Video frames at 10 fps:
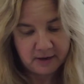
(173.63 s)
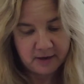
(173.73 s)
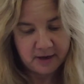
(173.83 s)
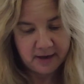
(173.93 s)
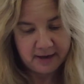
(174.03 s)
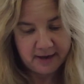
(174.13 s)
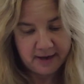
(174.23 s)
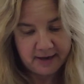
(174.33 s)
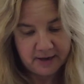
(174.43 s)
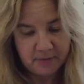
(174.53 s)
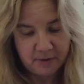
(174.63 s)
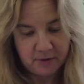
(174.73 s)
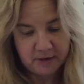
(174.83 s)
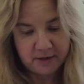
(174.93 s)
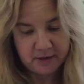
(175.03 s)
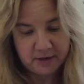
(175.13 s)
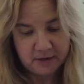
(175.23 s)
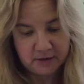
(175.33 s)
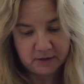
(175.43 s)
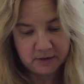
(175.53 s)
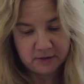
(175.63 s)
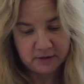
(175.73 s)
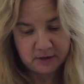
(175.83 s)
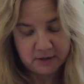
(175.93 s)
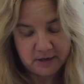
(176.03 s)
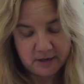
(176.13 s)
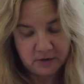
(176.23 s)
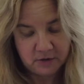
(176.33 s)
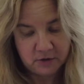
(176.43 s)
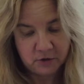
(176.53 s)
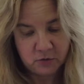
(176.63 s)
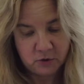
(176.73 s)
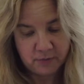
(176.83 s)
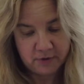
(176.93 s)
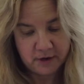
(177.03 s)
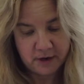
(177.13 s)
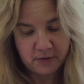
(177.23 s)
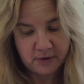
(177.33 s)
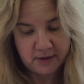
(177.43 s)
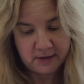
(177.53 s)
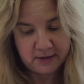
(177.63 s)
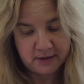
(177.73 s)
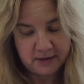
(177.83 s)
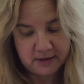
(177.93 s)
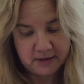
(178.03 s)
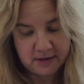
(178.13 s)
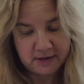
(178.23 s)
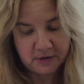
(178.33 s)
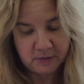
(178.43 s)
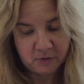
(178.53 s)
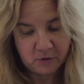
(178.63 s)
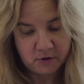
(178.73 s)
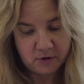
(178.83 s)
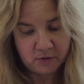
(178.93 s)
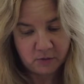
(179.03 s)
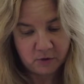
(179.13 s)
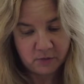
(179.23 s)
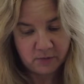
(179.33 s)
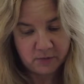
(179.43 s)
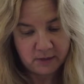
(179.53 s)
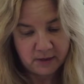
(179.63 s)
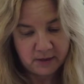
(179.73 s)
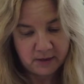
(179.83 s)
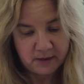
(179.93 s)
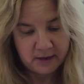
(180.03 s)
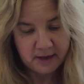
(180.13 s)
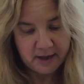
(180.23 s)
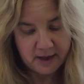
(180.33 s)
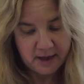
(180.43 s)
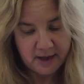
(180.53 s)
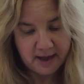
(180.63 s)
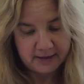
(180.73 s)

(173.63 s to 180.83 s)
uncanny ability to needle Scorpio, and since neither partner will act